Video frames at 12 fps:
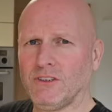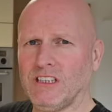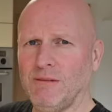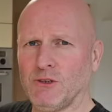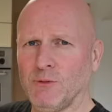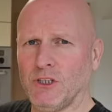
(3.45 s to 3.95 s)

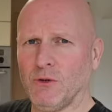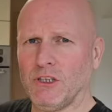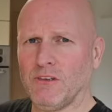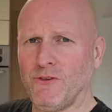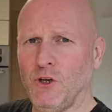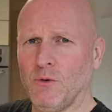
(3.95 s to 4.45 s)
Seem to be doing
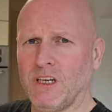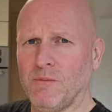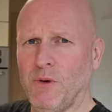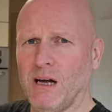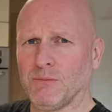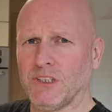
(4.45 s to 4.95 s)
a few
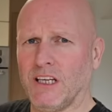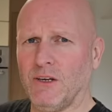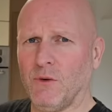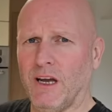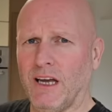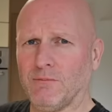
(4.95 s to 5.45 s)
kebabs
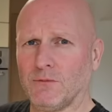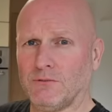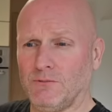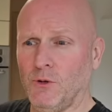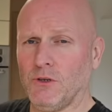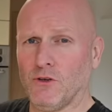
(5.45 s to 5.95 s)
anyway. I'm
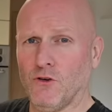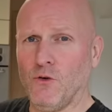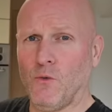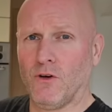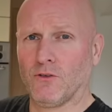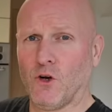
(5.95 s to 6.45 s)
doing another
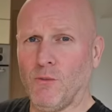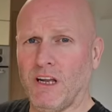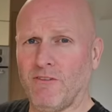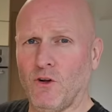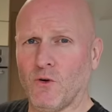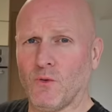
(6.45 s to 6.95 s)
one. Come and
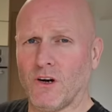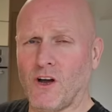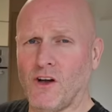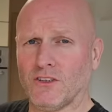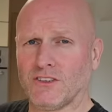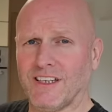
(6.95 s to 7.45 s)
have a look what I
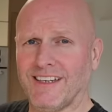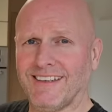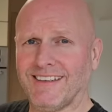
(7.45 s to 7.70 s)
got.